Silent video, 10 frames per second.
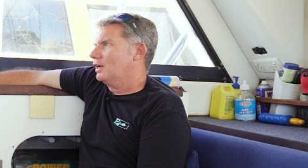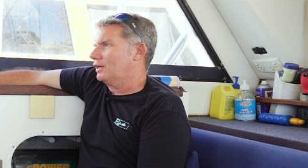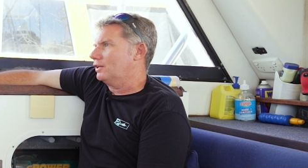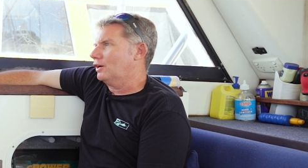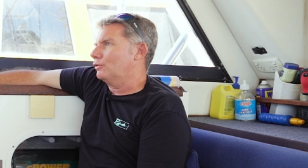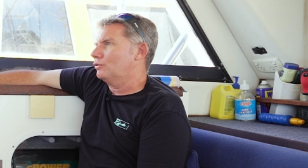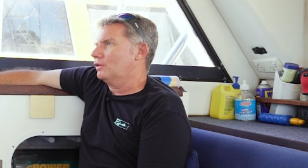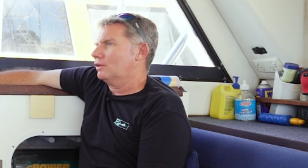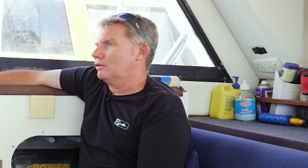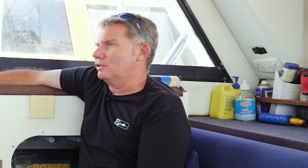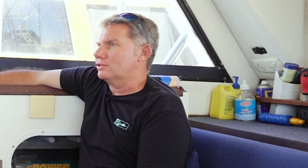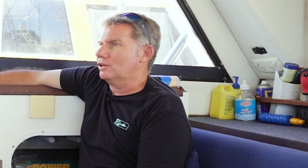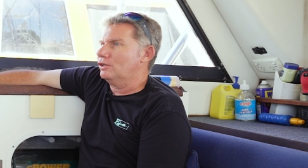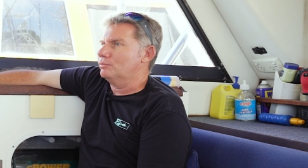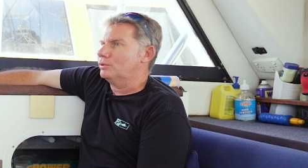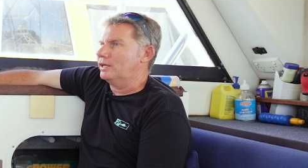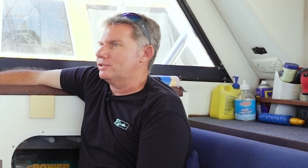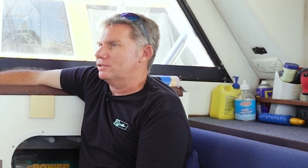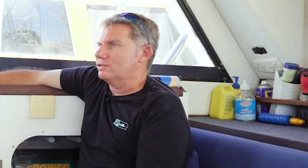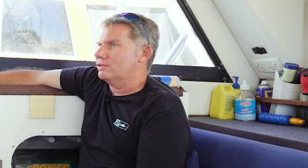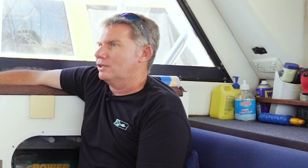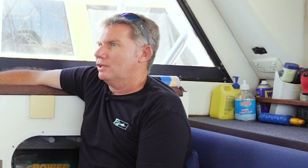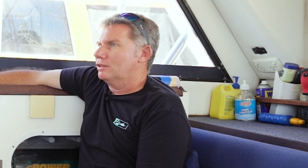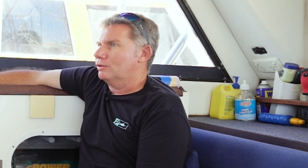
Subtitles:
in certain places